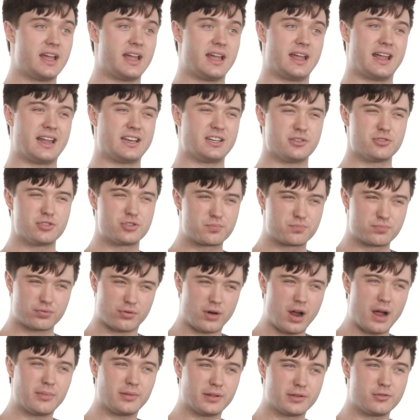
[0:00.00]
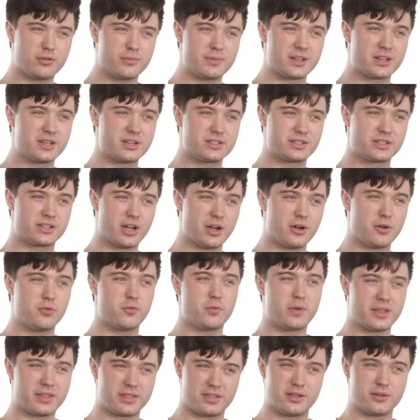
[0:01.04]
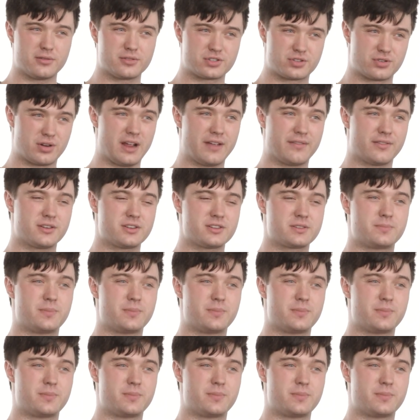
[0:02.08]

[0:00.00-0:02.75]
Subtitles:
and you probably will be good to go with those drivers.